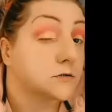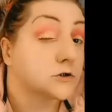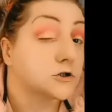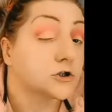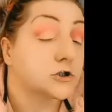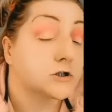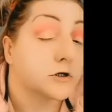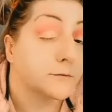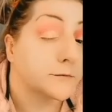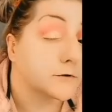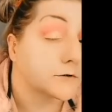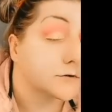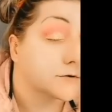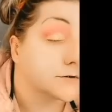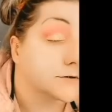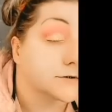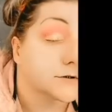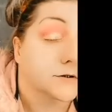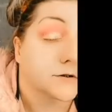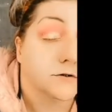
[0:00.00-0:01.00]

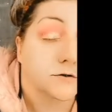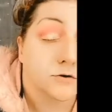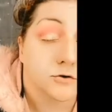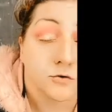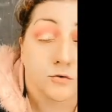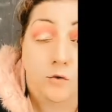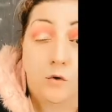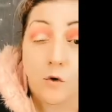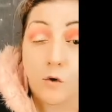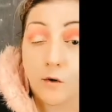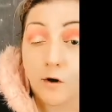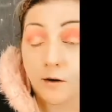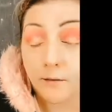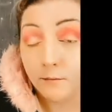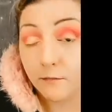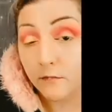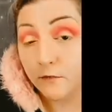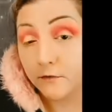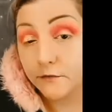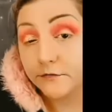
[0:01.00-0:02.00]
shimmers in duo
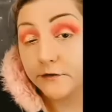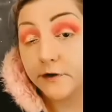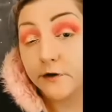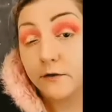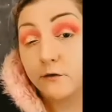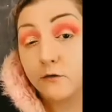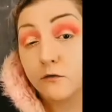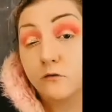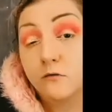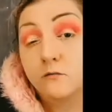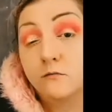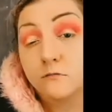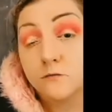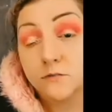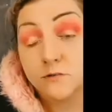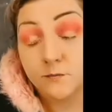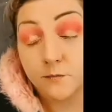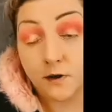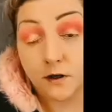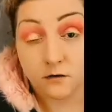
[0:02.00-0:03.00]
and
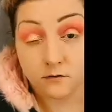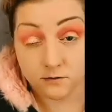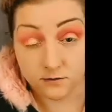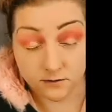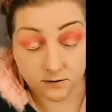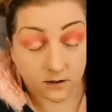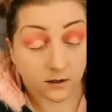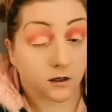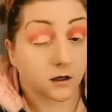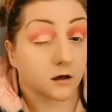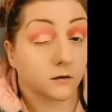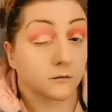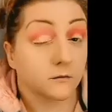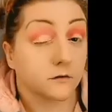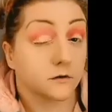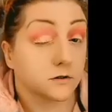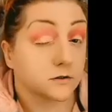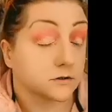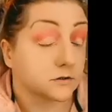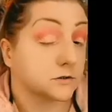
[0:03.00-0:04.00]
multi-chromes because the
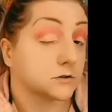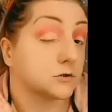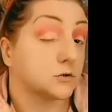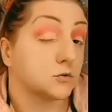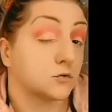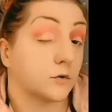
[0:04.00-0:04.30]
camera doesn't